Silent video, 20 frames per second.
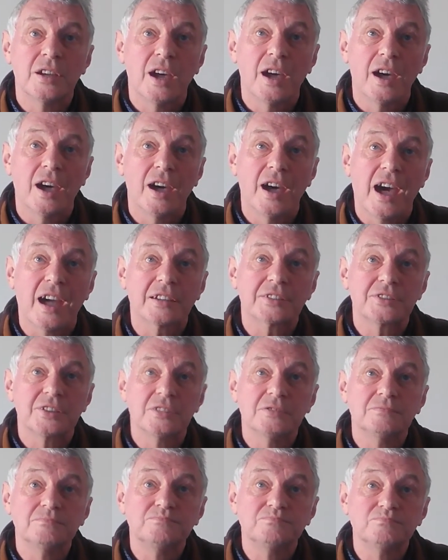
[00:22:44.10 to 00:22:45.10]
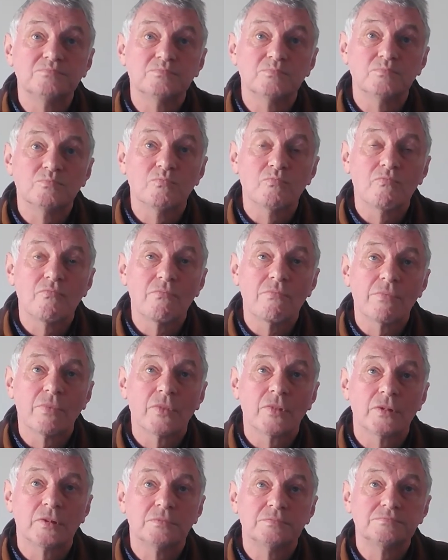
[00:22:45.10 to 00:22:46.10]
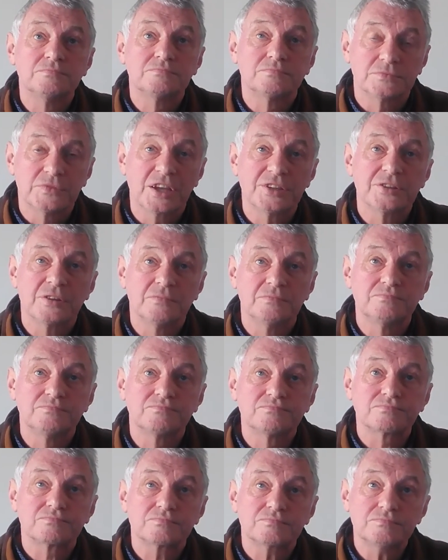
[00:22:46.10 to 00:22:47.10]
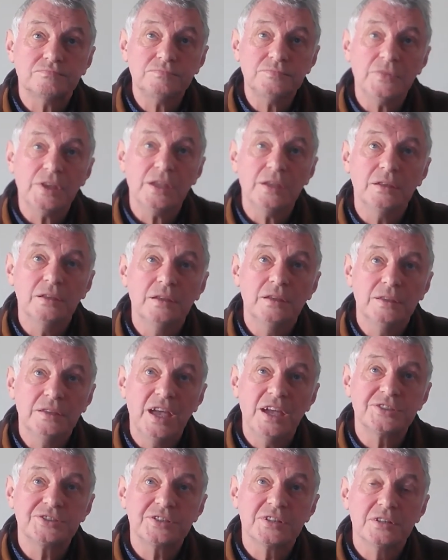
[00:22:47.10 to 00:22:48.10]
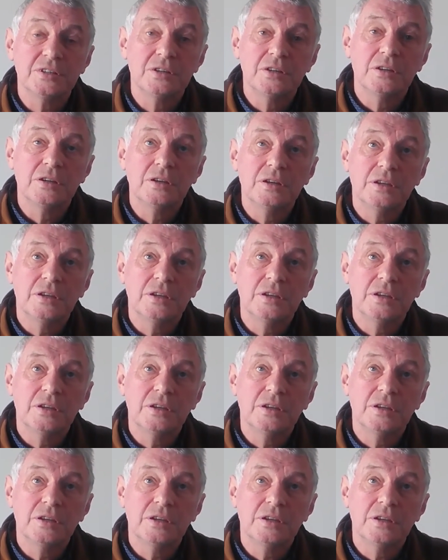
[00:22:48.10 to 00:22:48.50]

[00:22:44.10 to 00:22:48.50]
This is Stasi state developed to very last.